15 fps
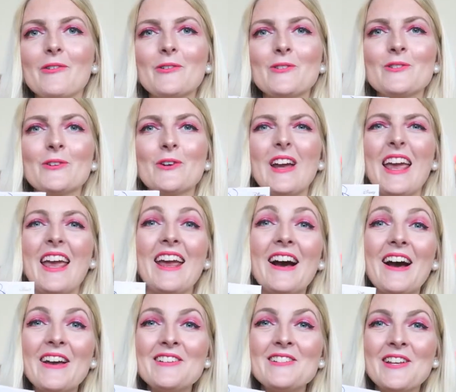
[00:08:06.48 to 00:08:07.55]
also a
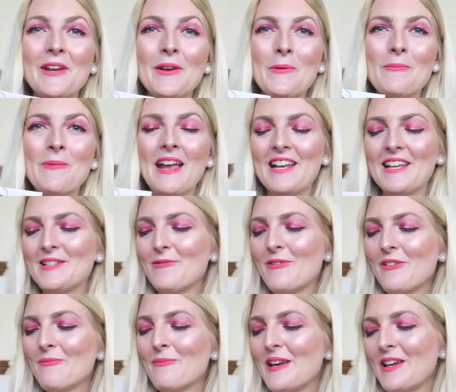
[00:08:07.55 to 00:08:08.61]
eyeshadow palette
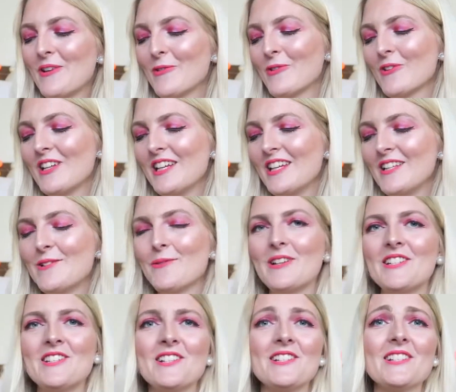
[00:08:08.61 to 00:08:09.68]
with Minnie on it
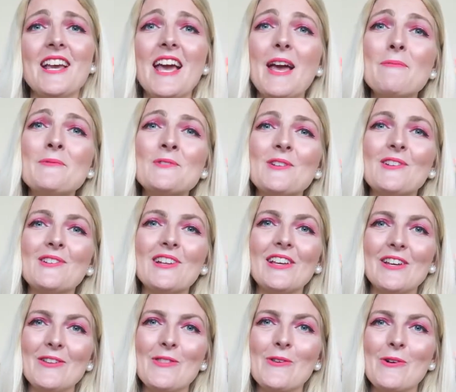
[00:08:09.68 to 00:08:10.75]
which is
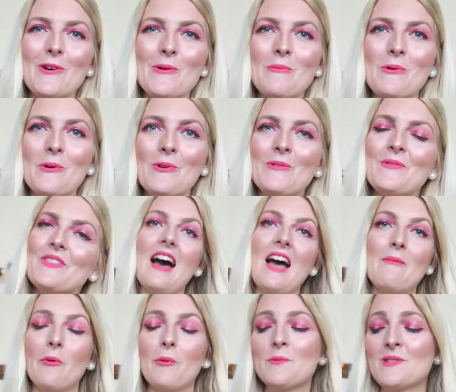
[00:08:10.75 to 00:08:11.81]
absolutely adorable.
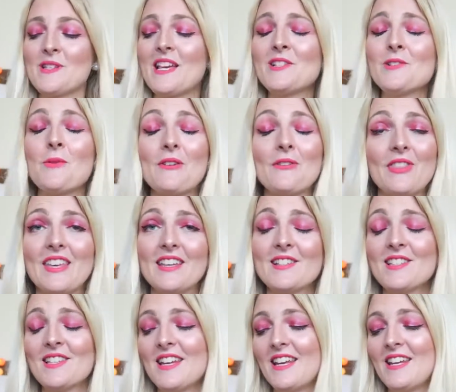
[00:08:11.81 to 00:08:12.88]
I'm obsessed with
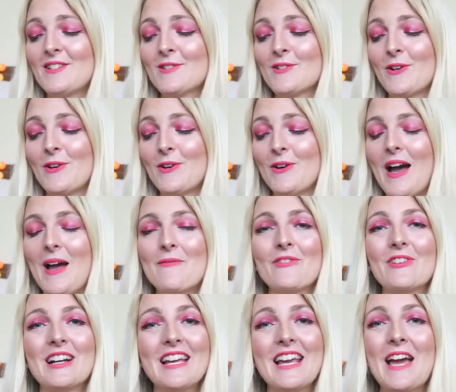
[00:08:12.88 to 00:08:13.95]
Disney so I'm
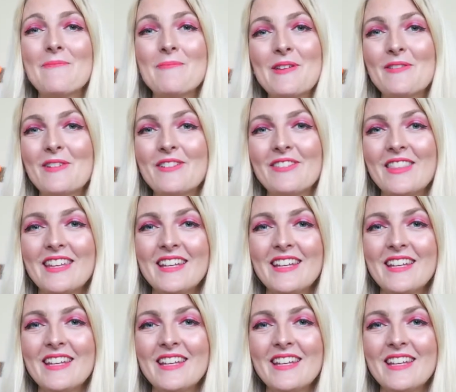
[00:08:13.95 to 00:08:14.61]
really happy with